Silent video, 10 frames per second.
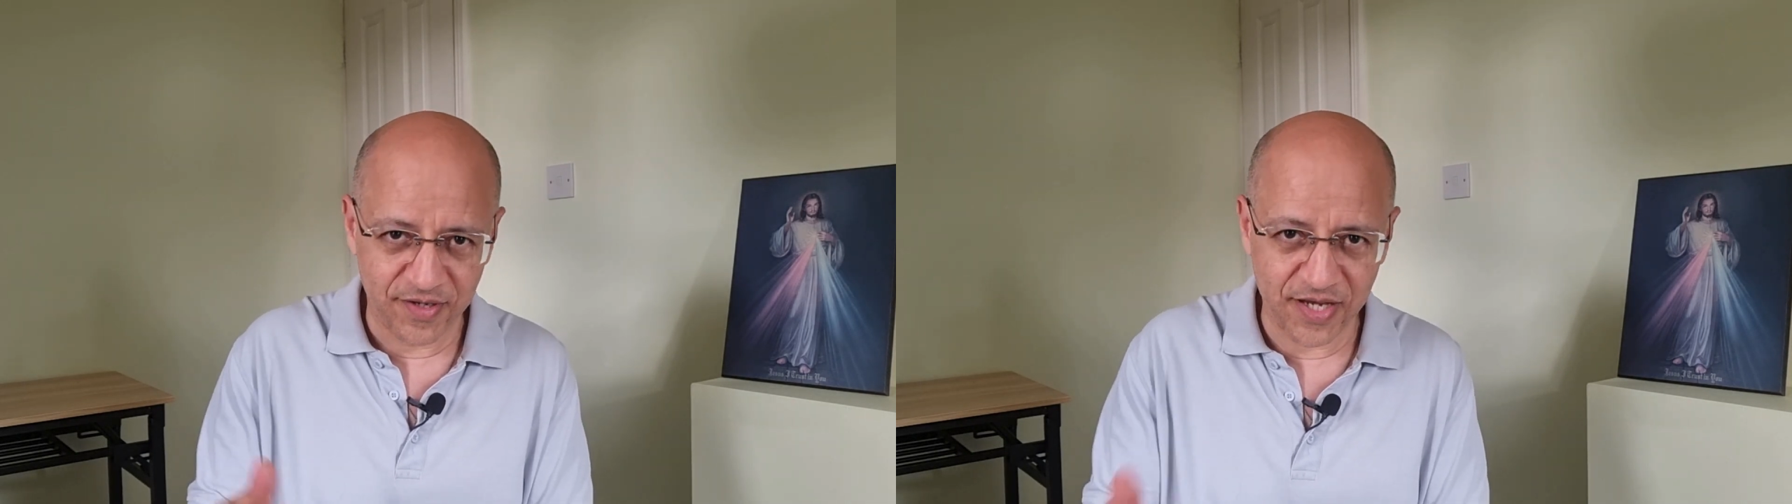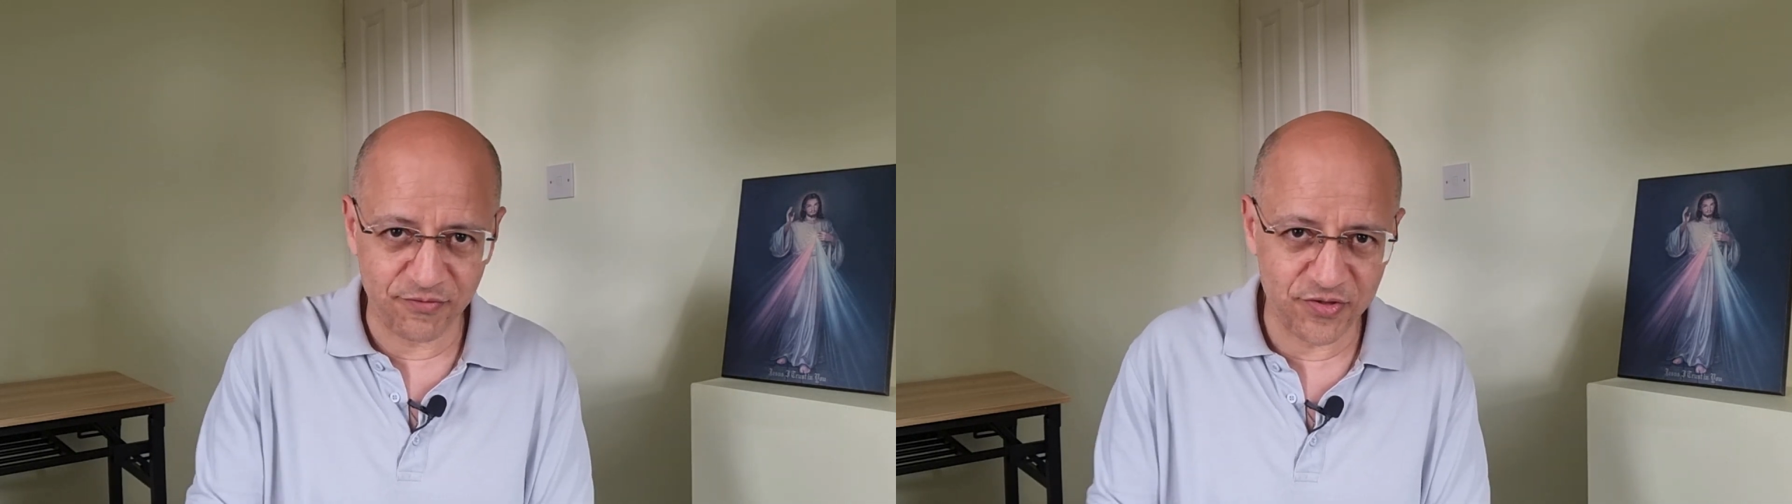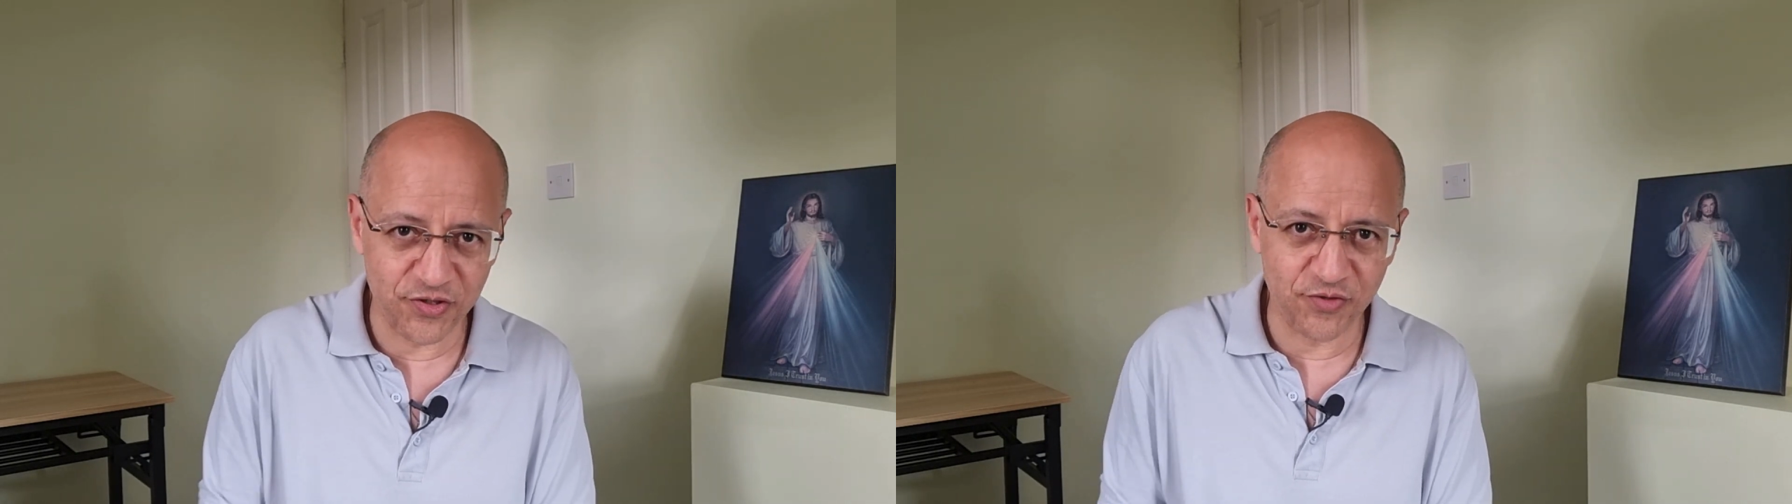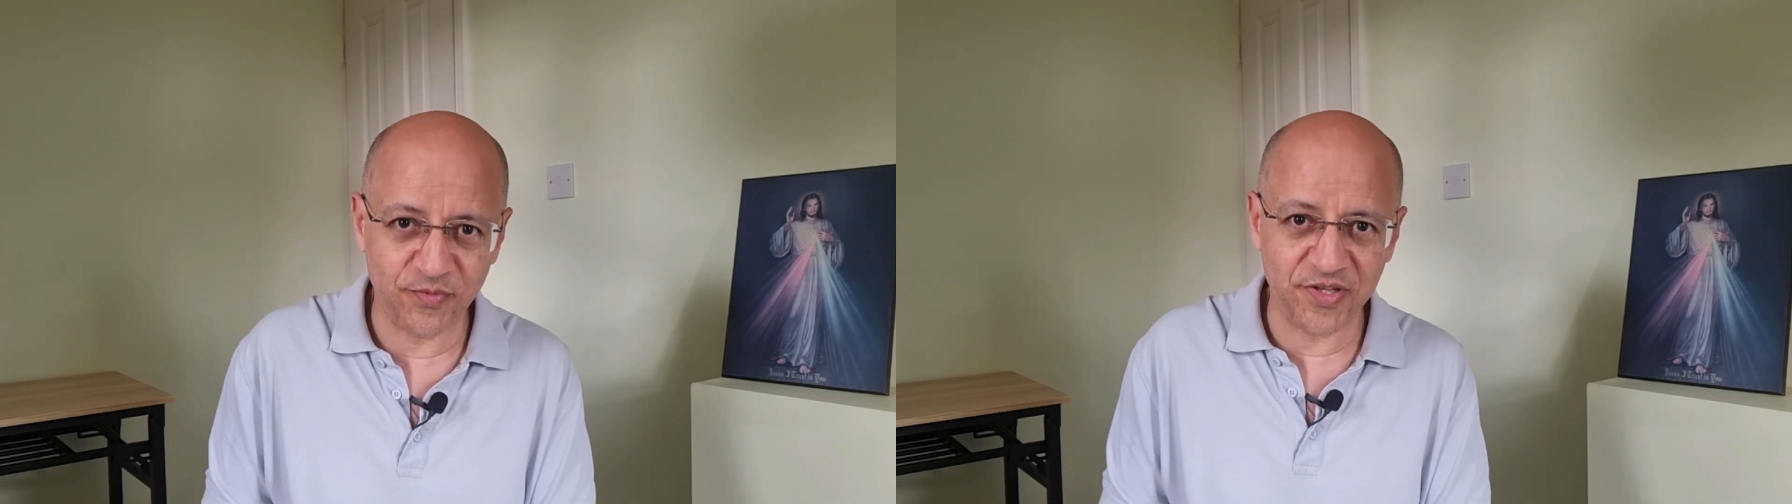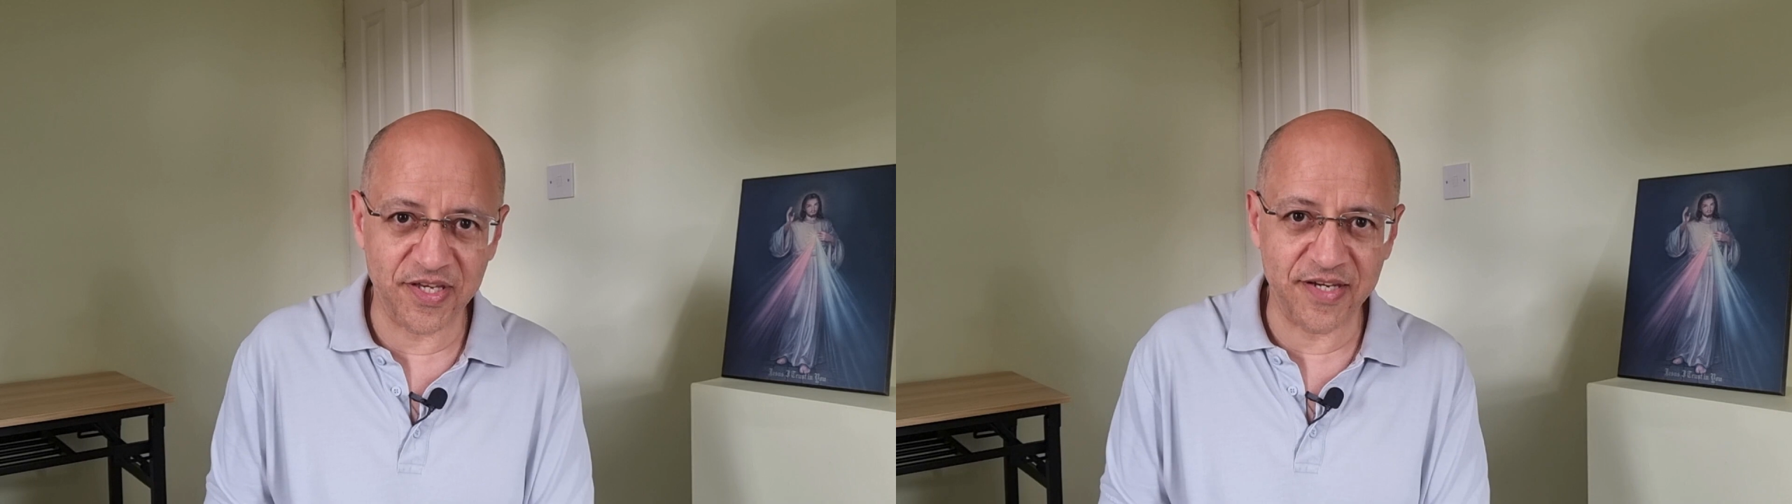and
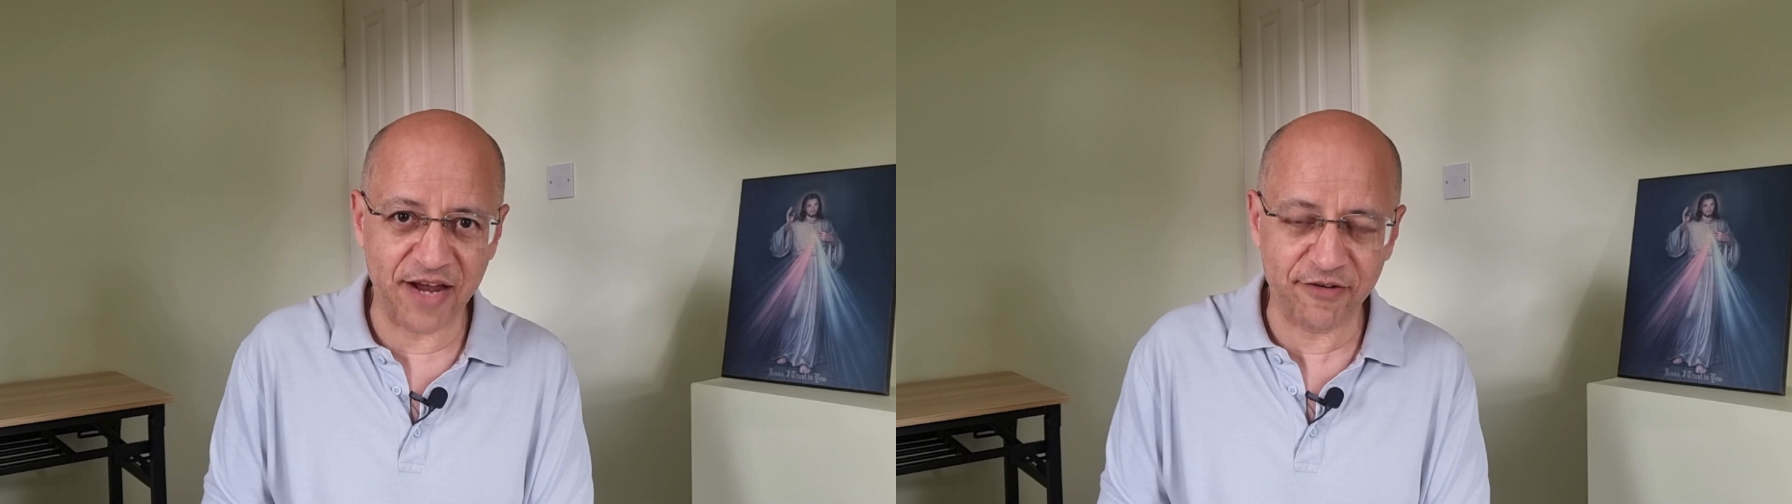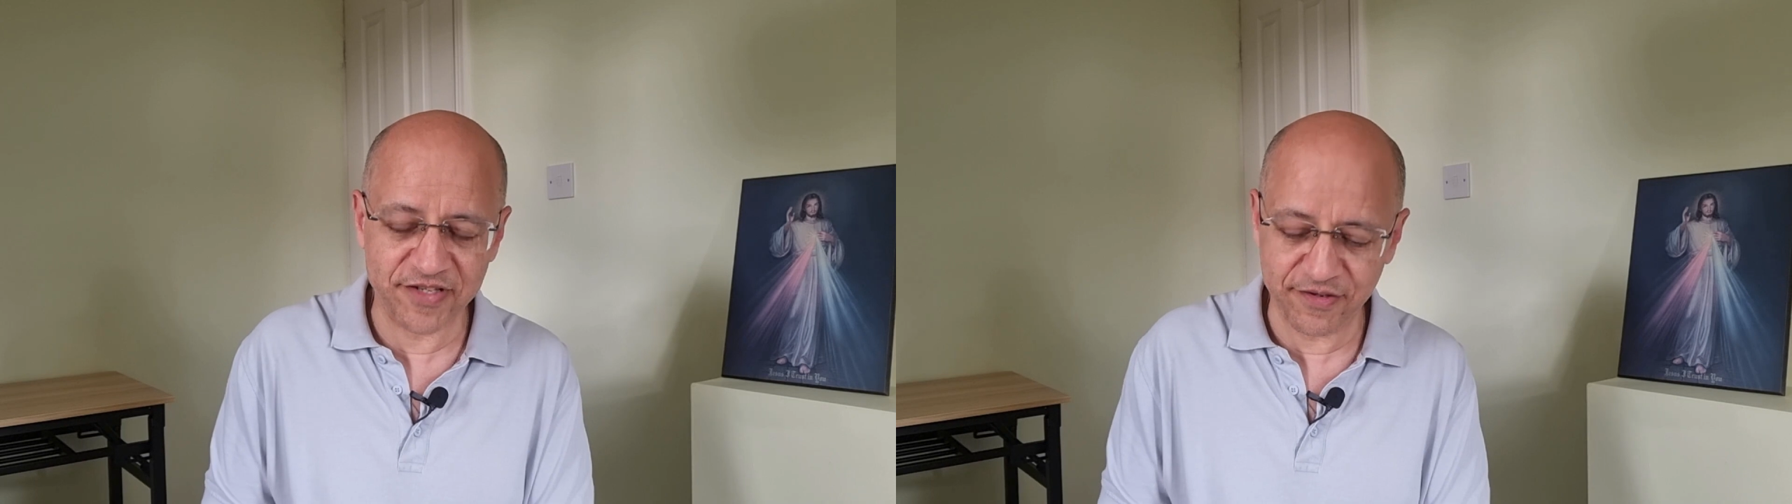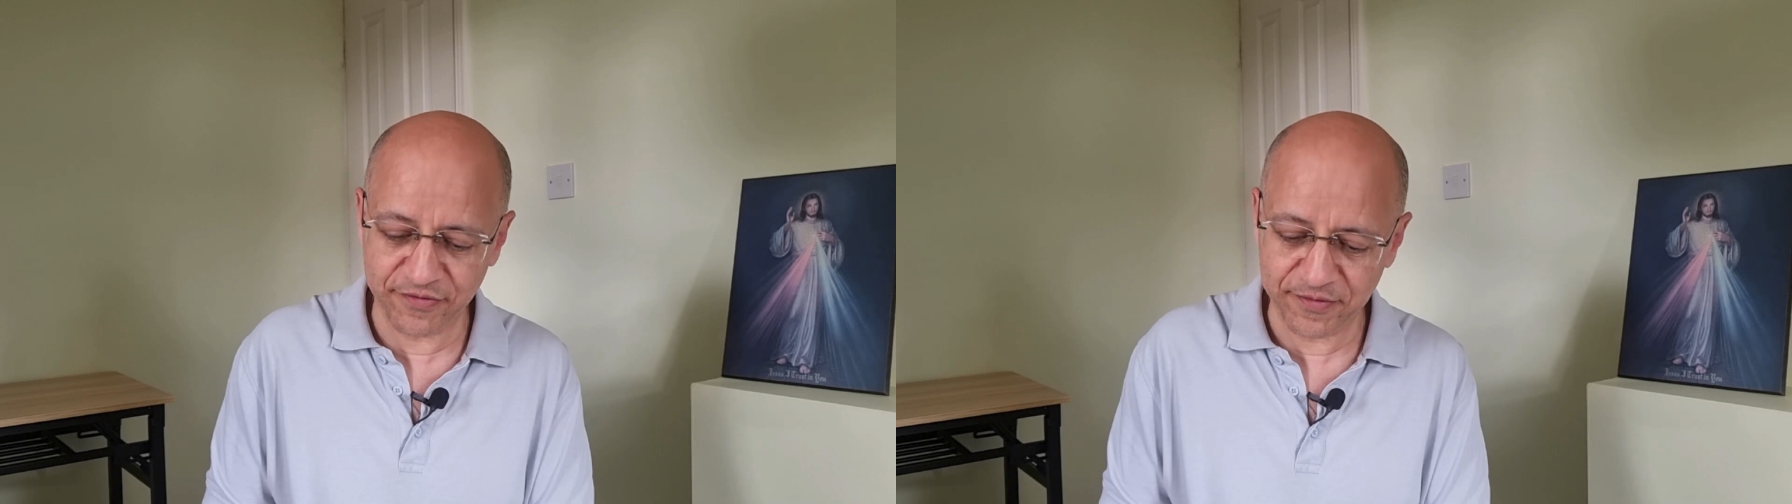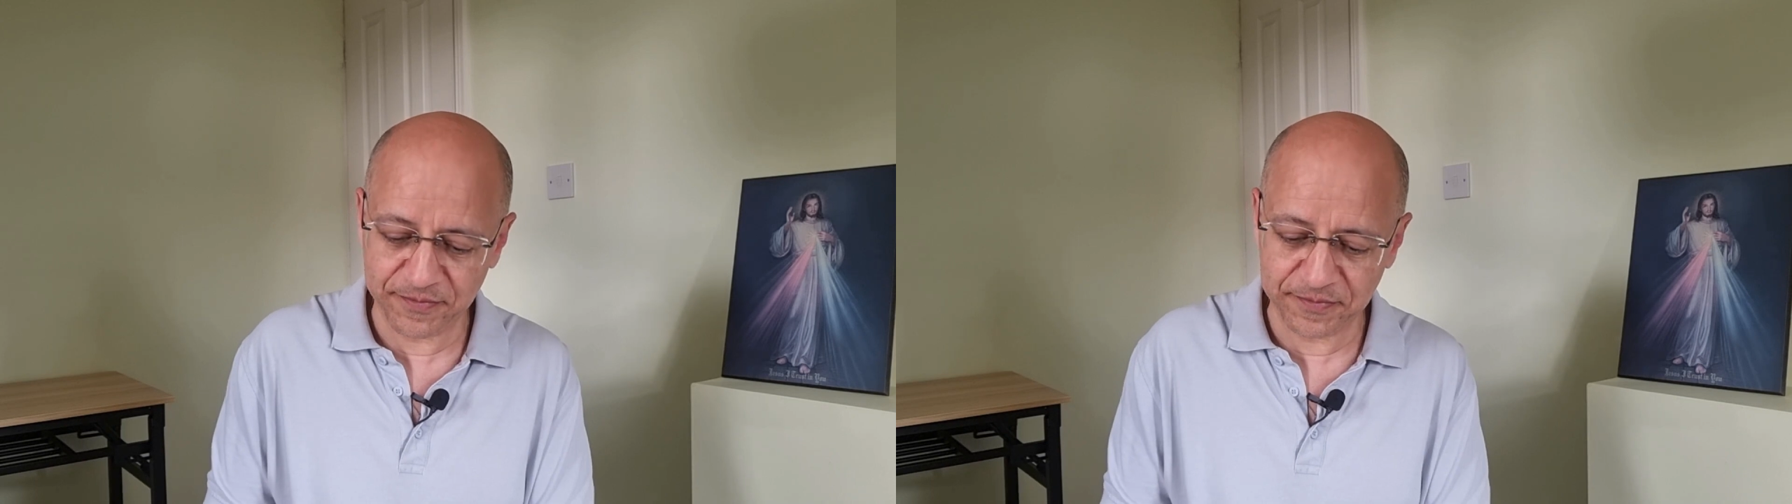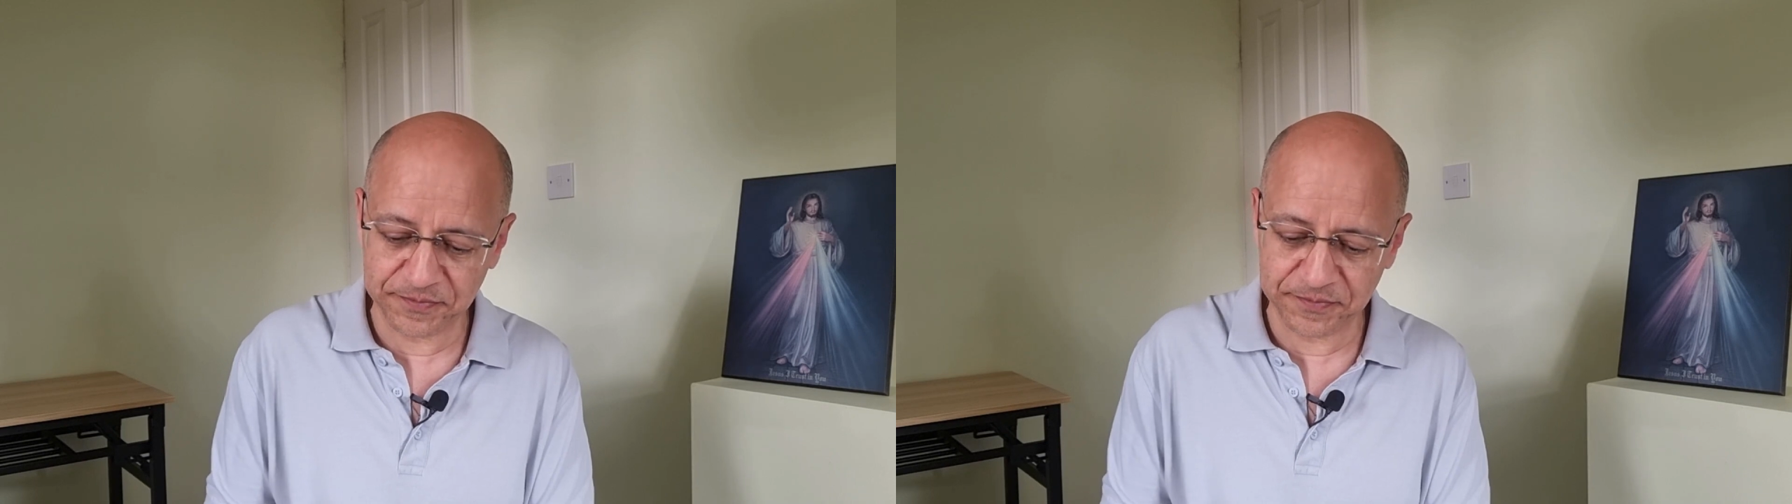resume the narrative.